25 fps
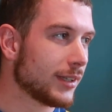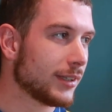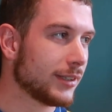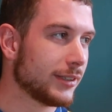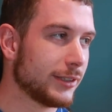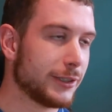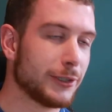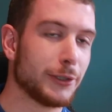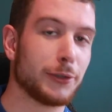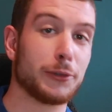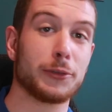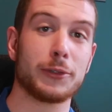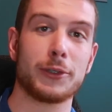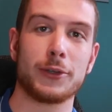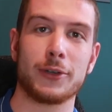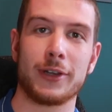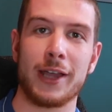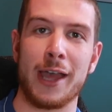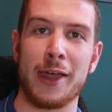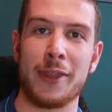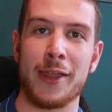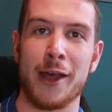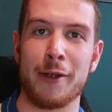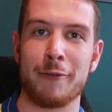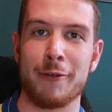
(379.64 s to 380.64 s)
you'll
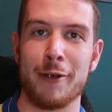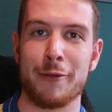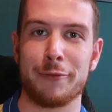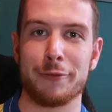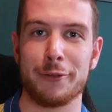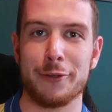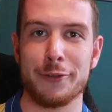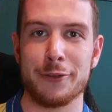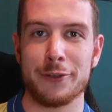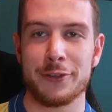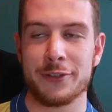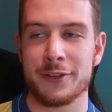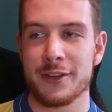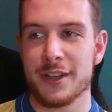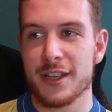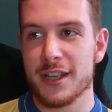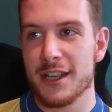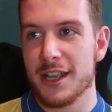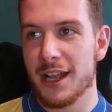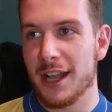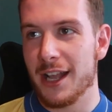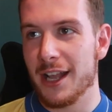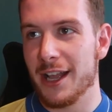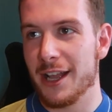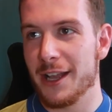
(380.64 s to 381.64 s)
get that reference.
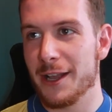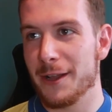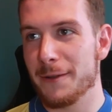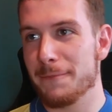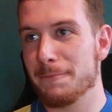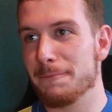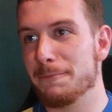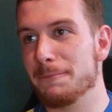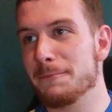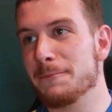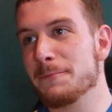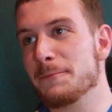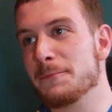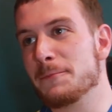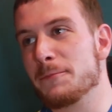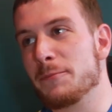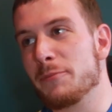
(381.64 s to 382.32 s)
And